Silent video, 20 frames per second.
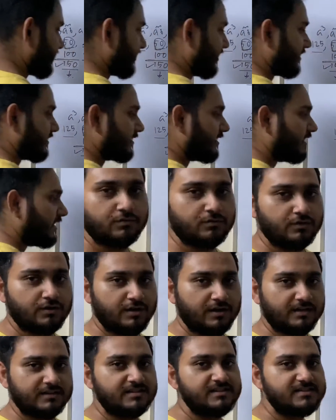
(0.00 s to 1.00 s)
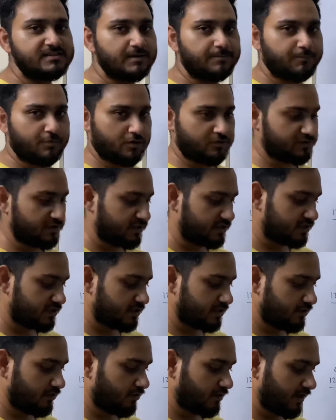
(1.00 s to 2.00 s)
it. This is the process.
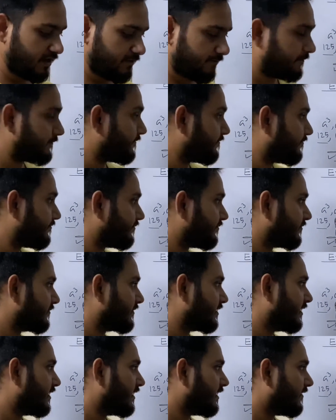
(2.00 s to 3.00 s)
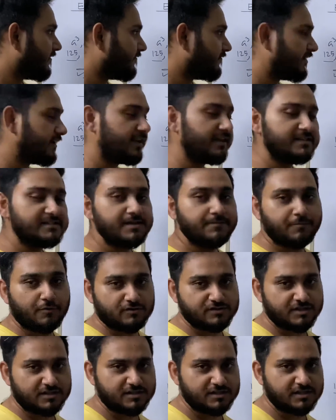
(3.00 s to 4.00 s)
Okay, very easy
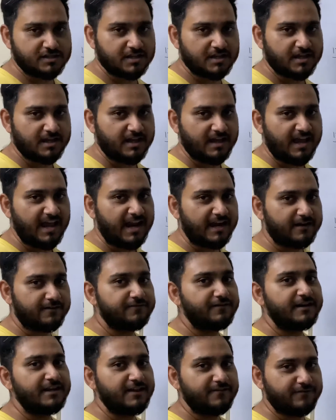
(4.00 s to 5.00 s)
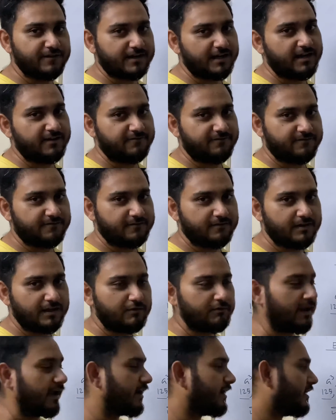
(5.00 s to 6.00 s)
process and very effective. You
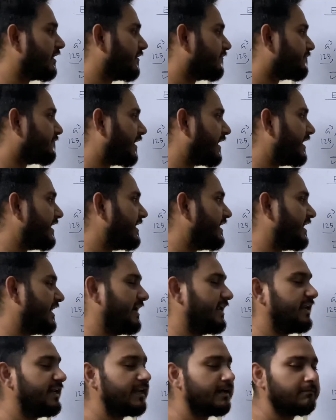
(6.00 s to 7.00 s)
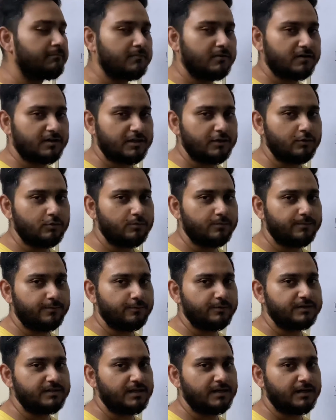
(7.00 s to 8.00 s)
can find any number cube
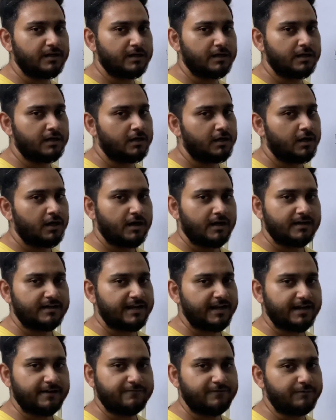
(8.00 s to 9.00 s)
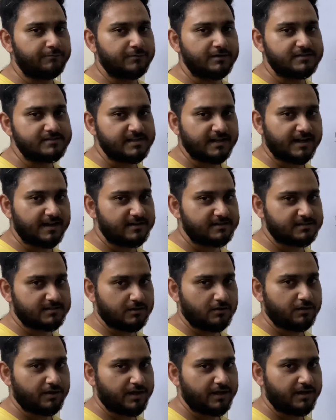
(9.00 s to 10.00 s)
within 10-15 seconds.
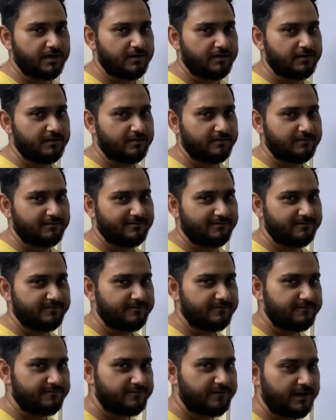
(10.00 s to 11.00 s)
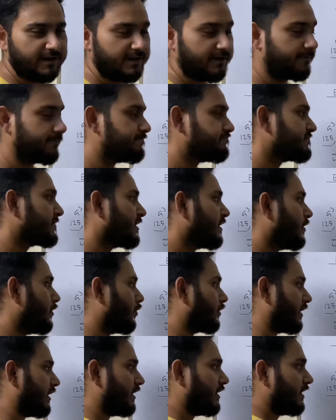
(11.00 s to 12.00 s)
Okay, fine.
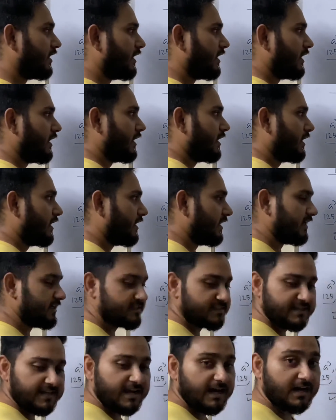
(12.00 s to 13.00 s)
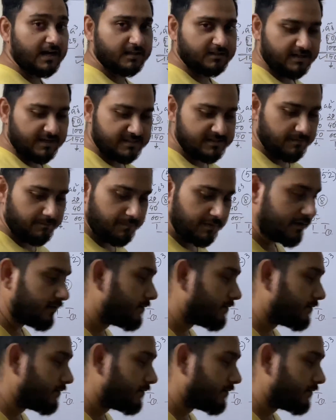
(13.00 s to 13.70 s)
Okay, let's take another example.